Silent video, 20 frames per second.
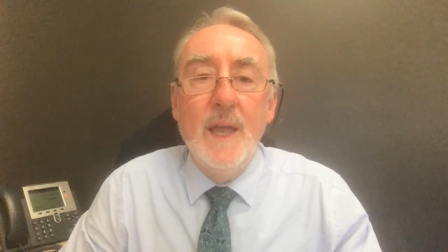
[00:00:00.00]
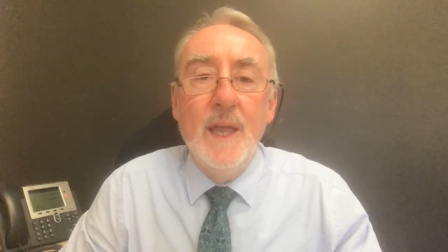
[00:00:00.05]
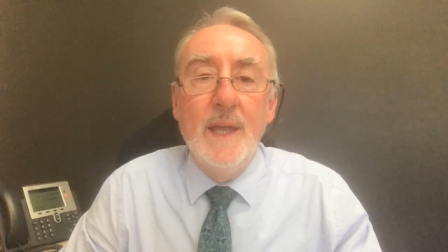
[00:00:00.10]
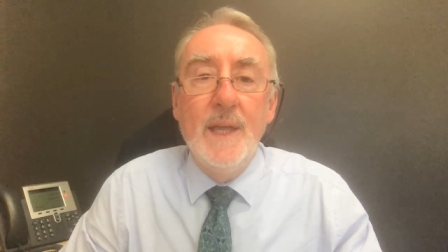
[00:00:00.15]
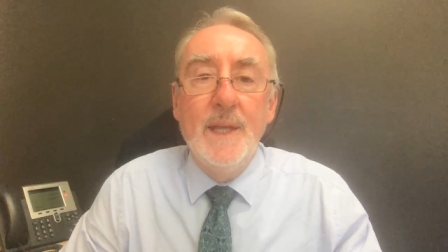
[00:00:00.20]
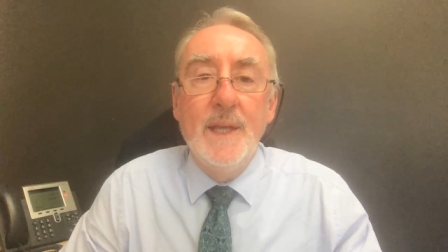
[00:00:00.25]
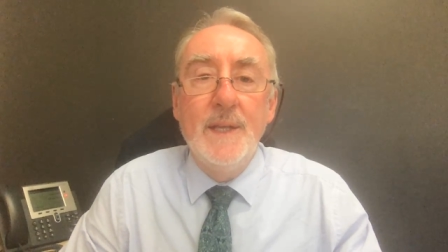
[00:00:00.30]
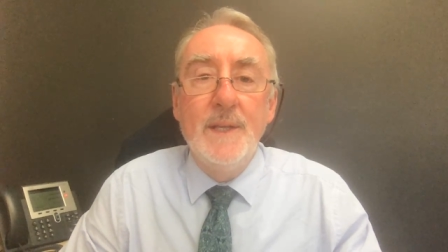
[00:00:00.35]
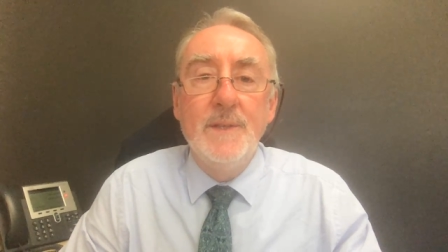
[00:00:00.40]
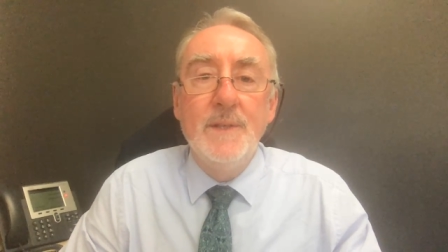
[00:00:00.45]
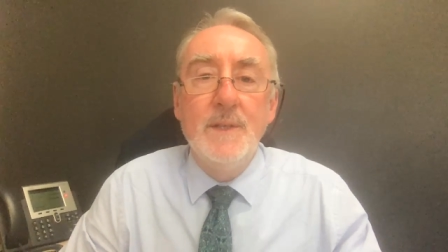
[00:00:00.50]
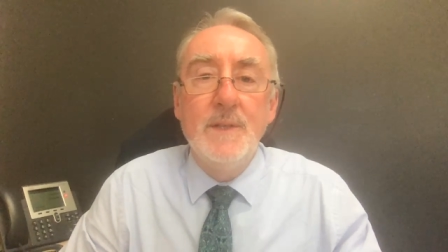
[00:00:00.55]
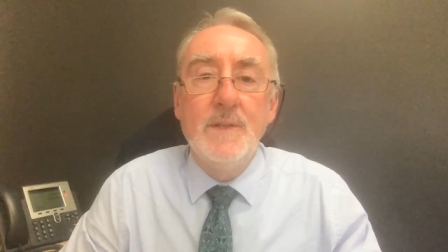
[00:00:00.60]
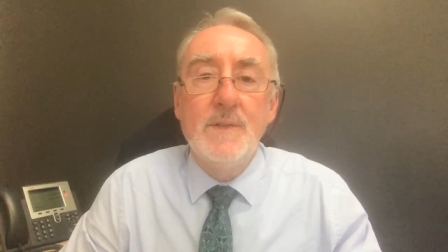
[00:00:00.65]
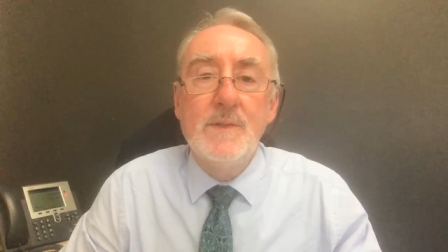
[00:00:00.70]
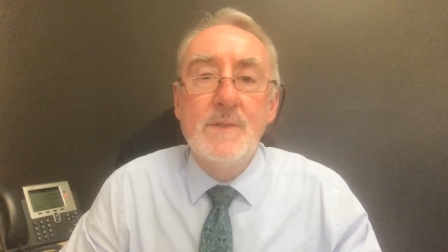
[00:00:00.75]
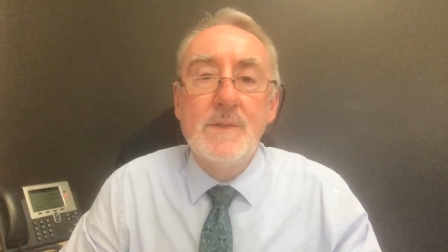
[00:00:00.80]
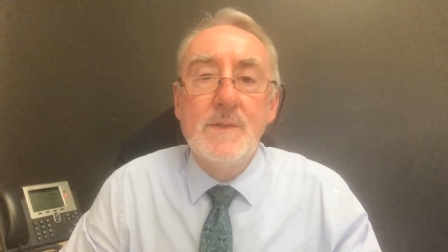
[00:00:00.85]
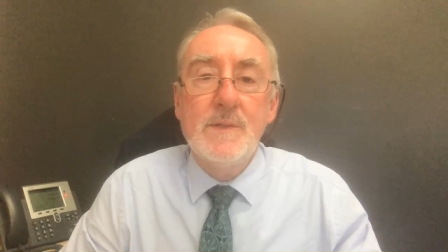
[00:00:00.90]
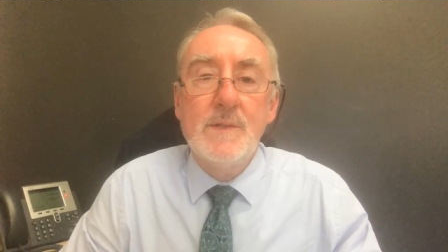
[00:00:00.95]
and
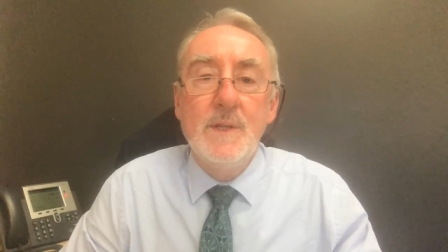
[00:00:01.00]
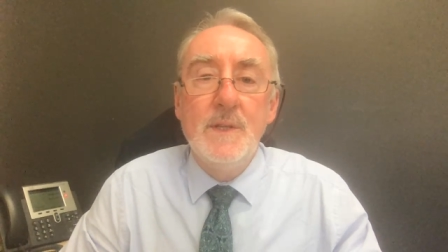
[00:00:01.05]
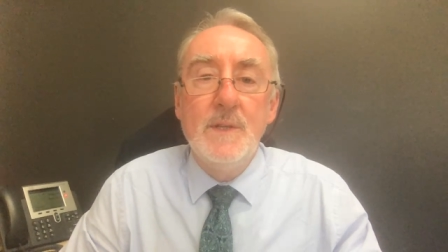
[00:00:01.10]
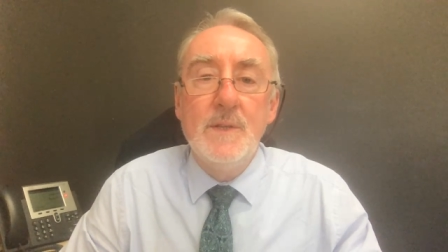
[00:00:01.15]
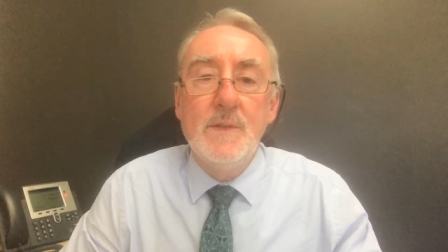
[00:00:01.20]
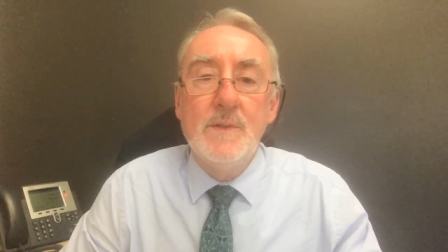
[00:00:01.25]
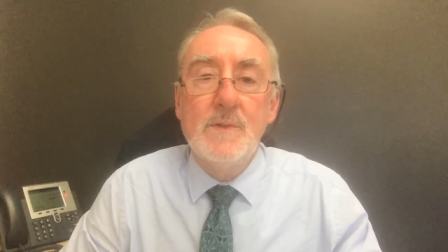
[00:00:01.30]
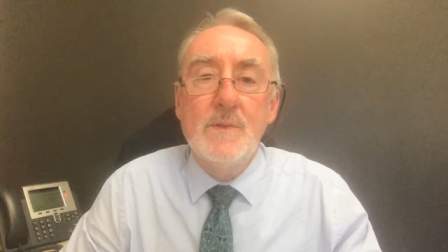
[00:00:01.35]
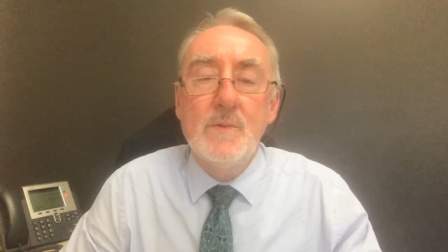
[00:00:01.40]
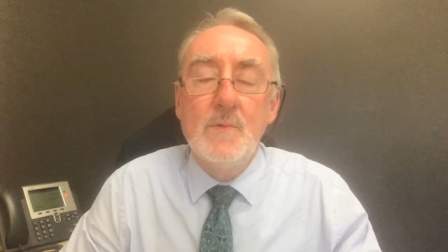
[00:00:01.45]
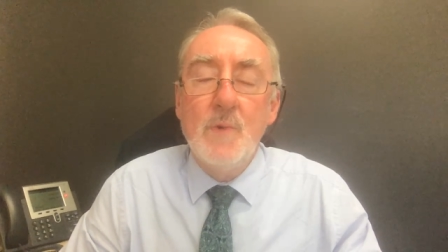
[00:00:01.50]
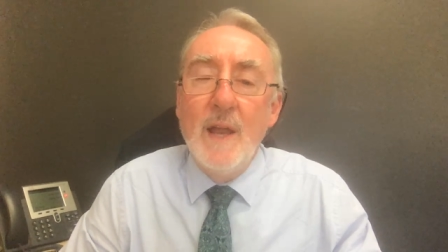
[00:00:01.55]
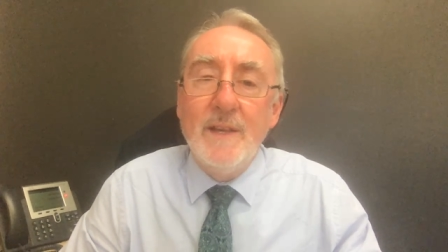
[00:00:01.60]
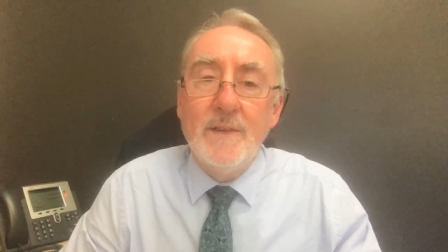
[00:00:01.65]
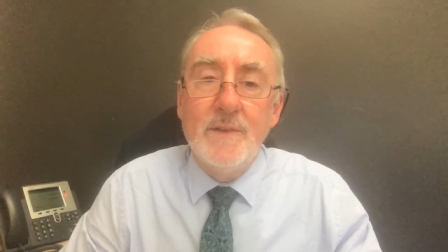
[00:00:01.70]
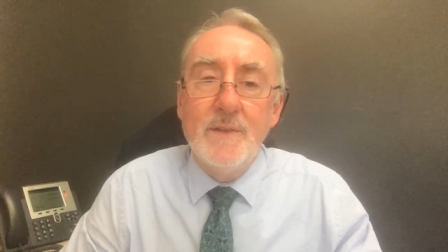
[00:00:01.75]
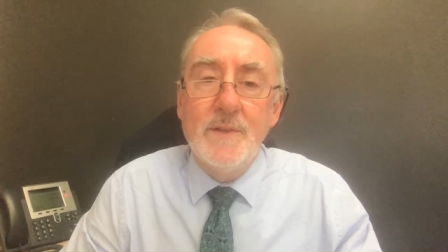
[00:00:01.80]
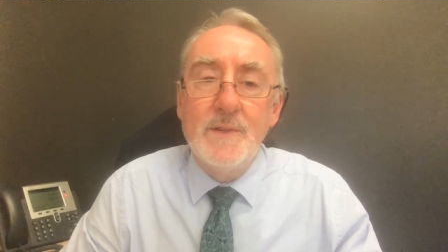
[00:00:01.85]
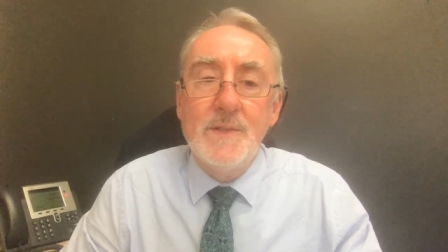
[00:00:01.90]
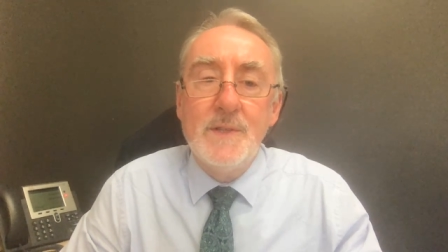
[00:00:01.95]
it's it's
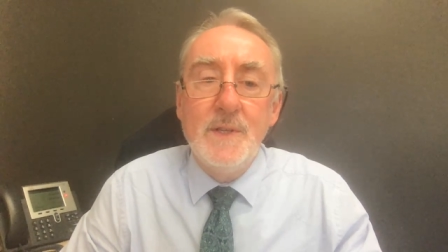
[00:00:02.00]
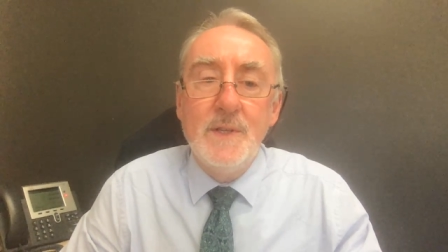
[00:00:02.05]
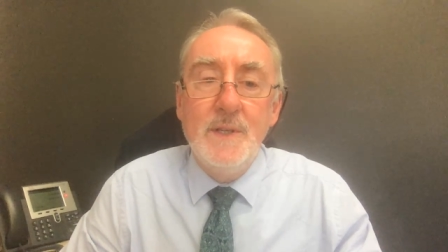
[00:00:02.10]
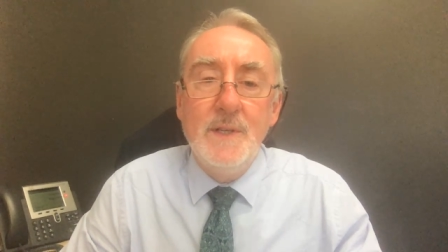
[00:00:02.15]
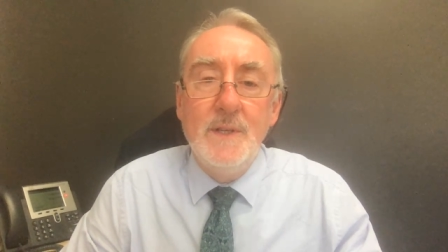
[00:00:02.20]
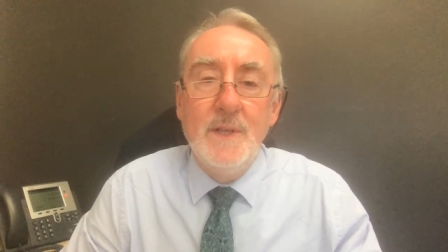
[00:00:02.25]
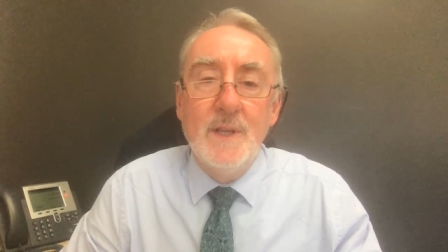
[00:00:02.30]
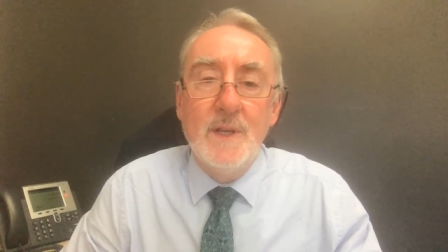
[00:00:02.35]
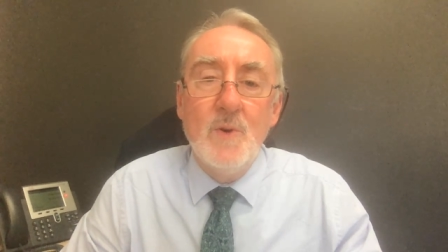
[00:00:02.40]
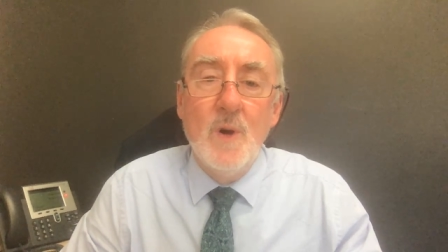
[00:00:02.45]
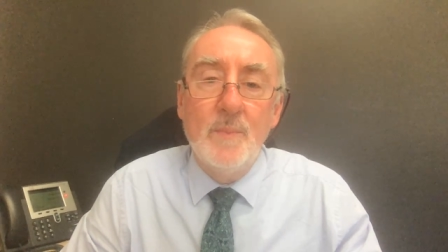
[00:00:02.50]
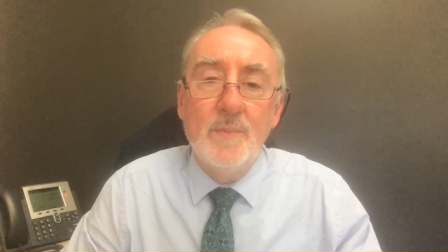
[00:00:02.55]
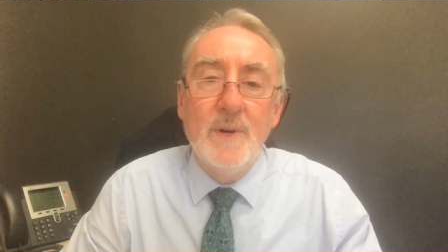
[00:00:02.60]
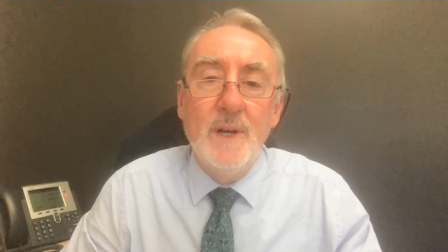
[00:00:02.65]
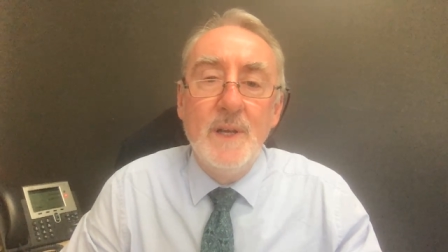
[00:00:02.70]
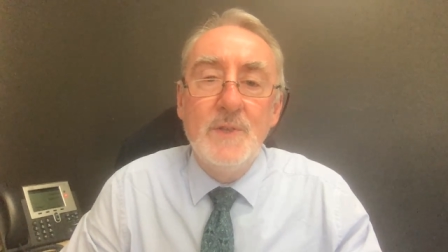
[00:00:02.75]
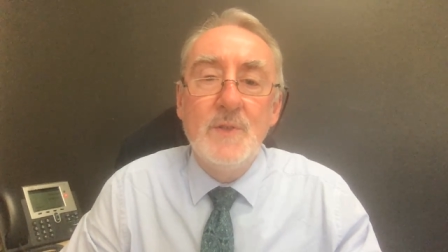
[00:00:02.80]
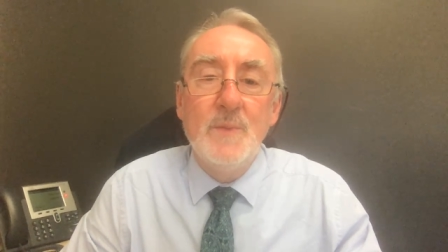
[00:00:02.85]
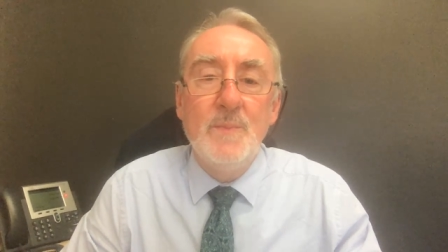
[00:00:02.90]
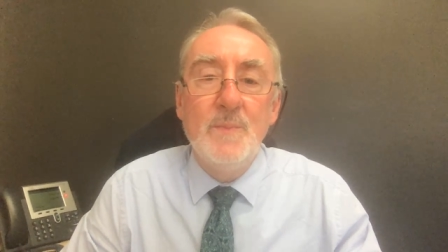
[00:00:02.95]
great to see the
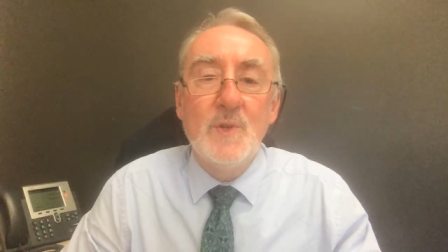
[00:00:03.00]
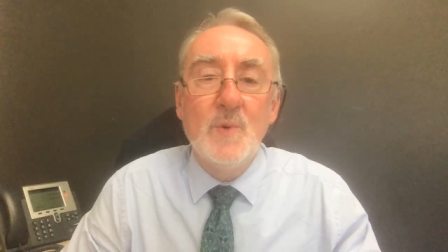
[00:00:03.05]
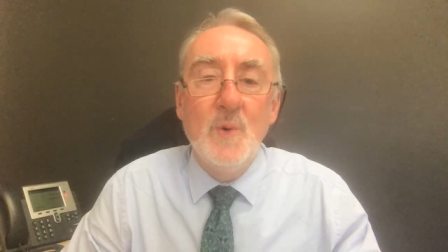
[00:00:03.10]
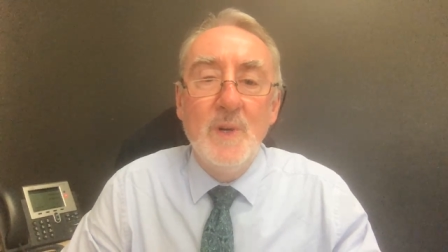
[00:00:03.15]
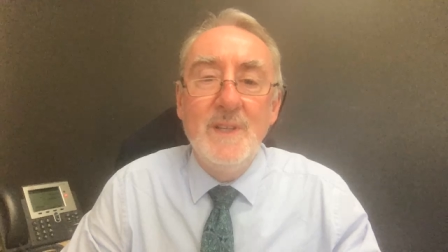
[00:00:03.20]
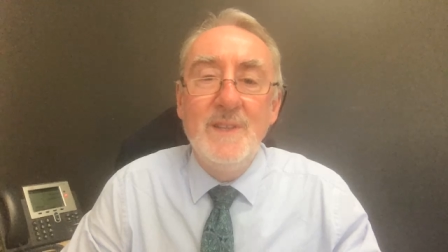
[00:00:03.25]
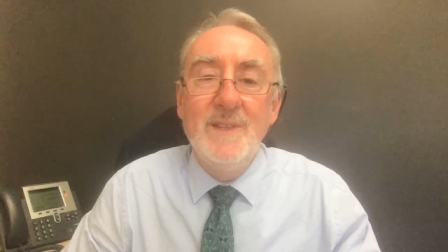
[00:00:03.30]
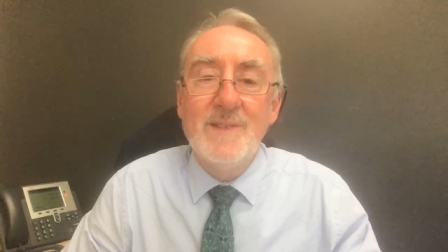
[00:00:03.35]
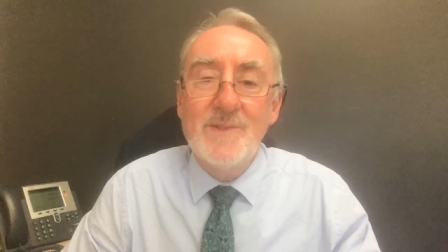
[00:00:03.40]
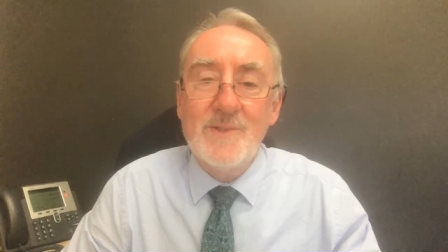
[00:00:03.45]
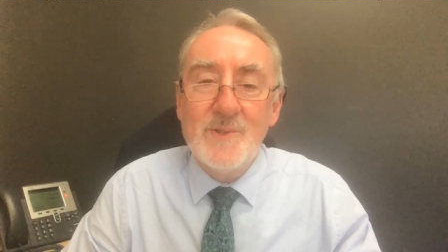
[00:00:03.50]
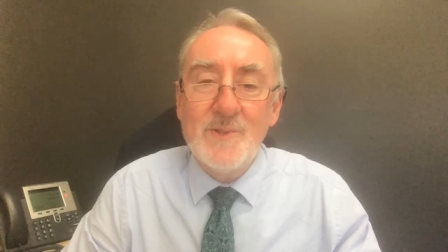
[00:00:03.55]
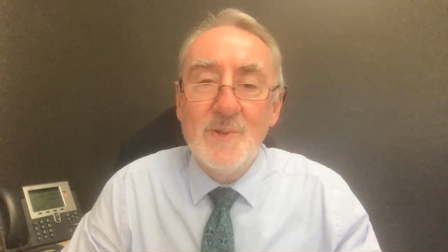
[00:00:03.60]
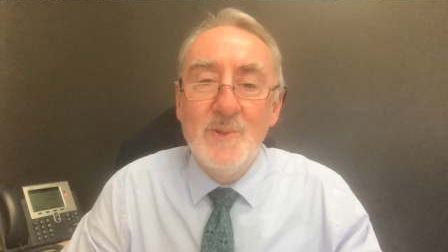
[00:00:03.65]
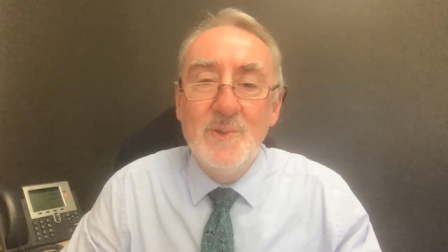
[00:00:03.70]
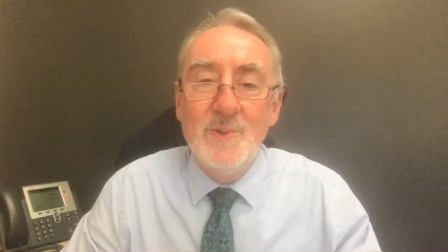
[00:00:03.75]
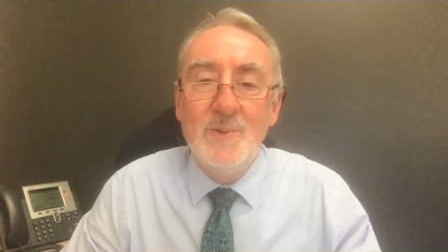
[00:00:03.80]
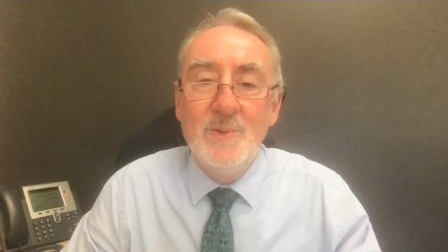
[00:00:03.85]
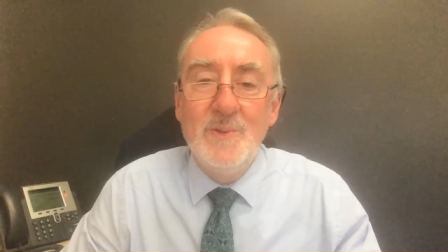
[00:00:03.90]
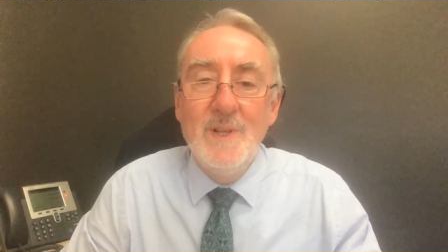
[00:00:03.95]
cooperation between the
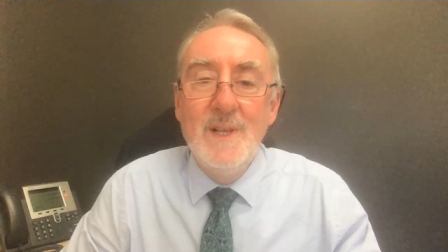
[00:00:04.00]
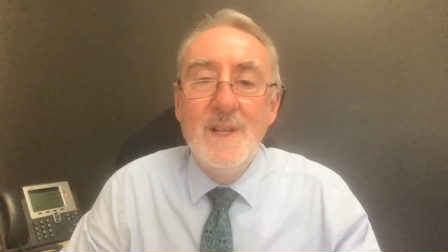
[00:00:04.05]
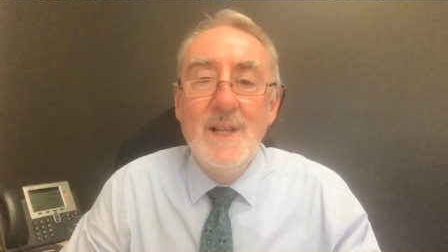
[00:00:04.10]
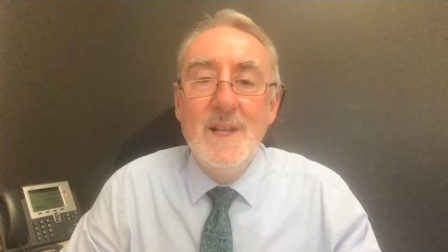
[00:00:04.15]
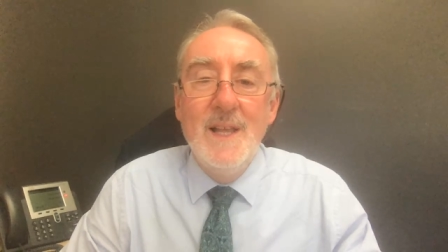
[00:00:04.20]
school